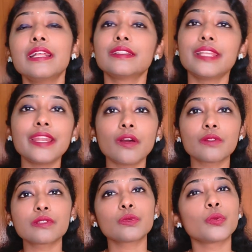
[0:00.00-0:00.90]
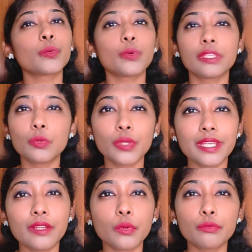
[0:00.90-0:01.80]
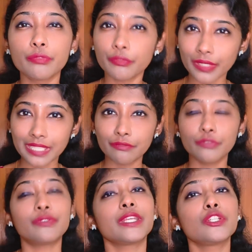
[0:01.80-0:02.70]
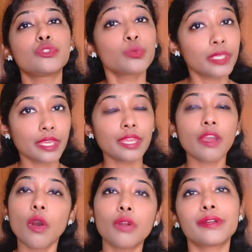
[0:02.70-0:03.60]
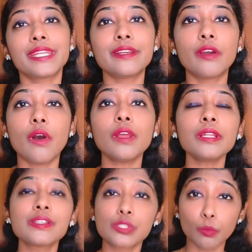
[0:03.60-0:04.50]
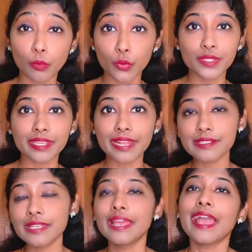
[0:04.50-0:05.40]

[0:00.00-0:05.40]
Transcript: then also you need over 50, 52K already gone. So more chance.